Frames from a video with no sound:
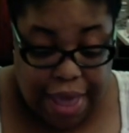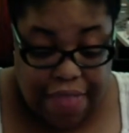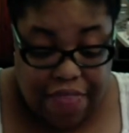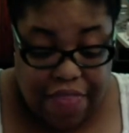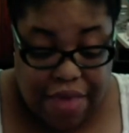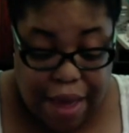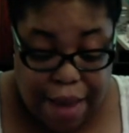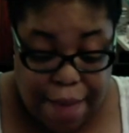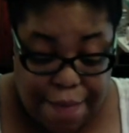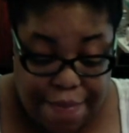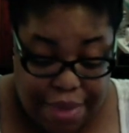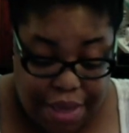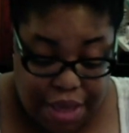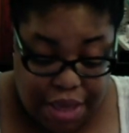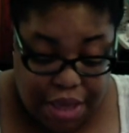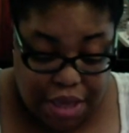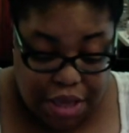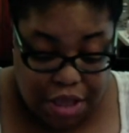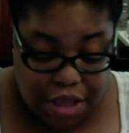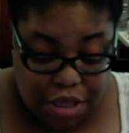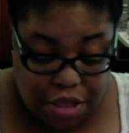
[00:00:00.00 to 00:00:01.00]
That
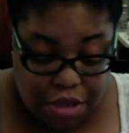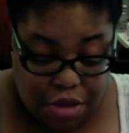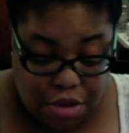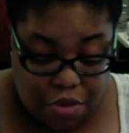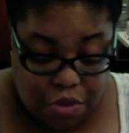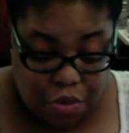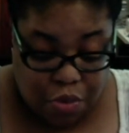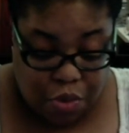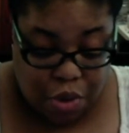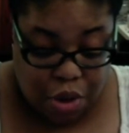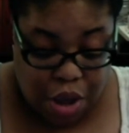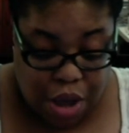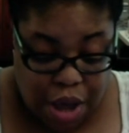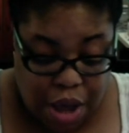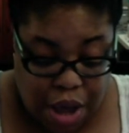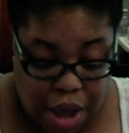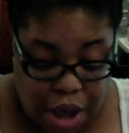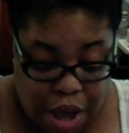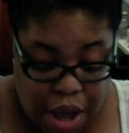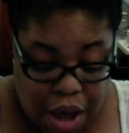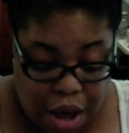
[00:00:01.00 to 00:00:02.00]
means
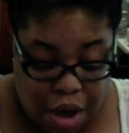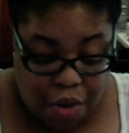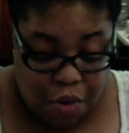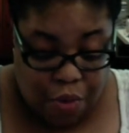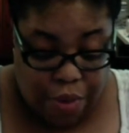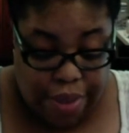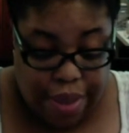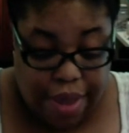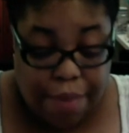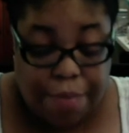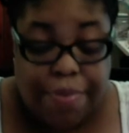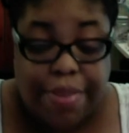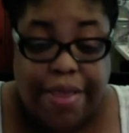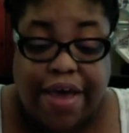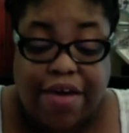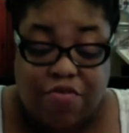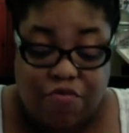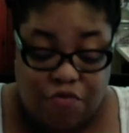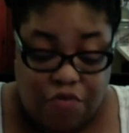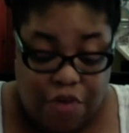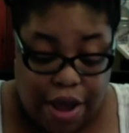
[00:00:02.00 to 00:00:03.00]
we have
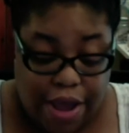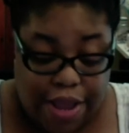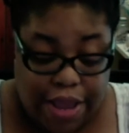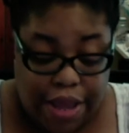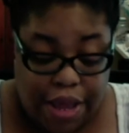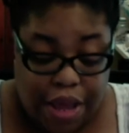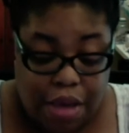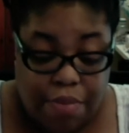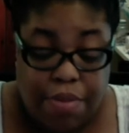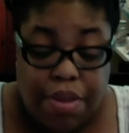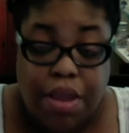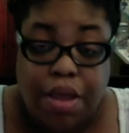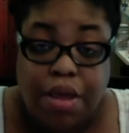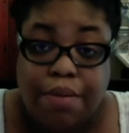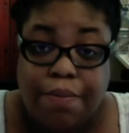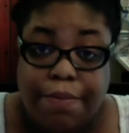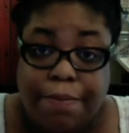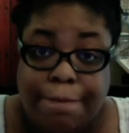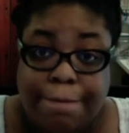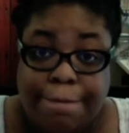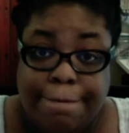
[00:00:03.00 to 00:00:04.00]
Black Friday coming
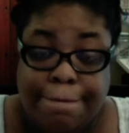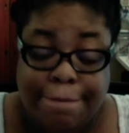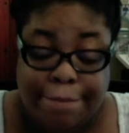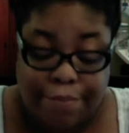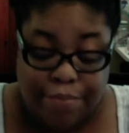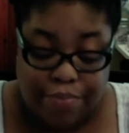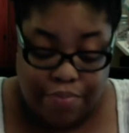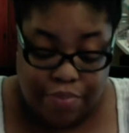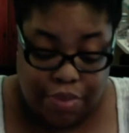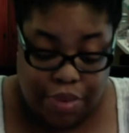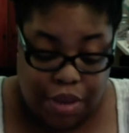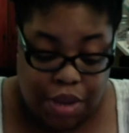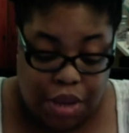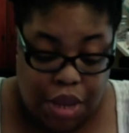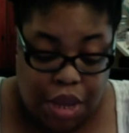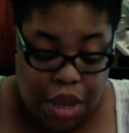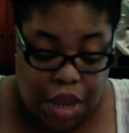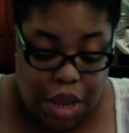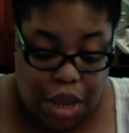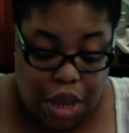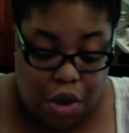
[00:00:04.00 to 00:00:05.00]
up.
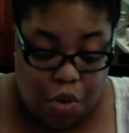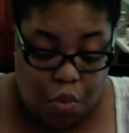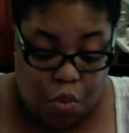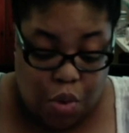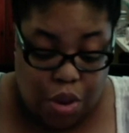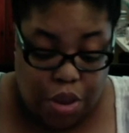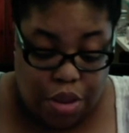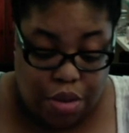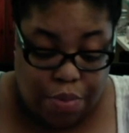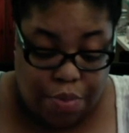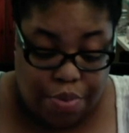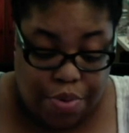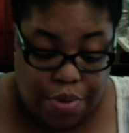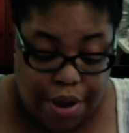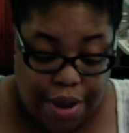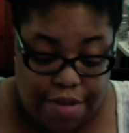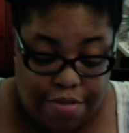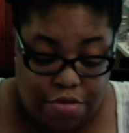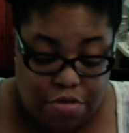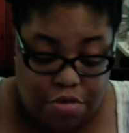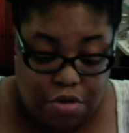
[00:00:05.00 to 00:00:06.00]
And when the
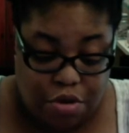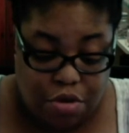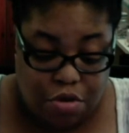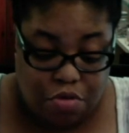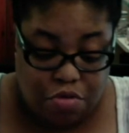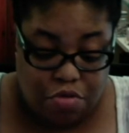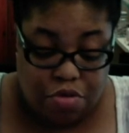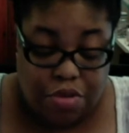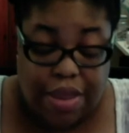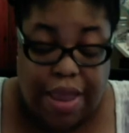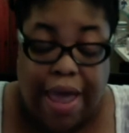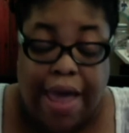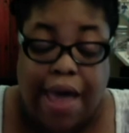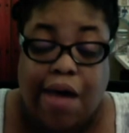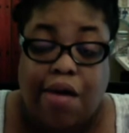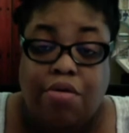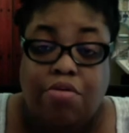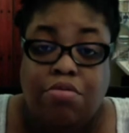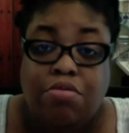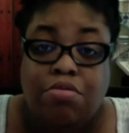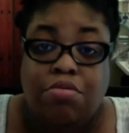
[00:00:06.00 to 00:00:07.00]
price goes
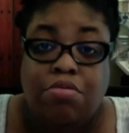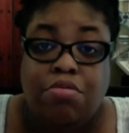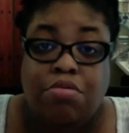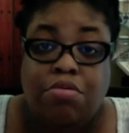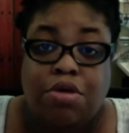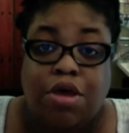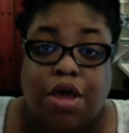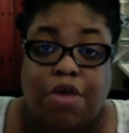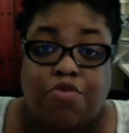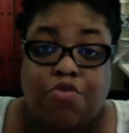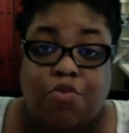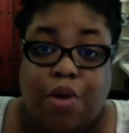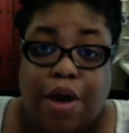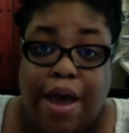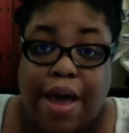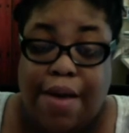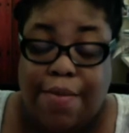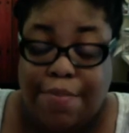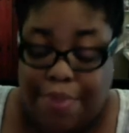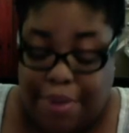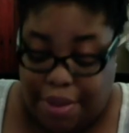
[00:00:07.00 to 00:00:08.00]
down, guess where
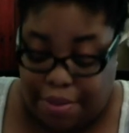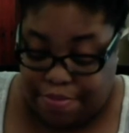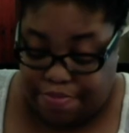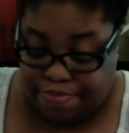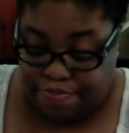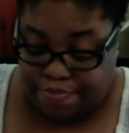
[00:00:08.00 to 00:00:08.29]
I'll be?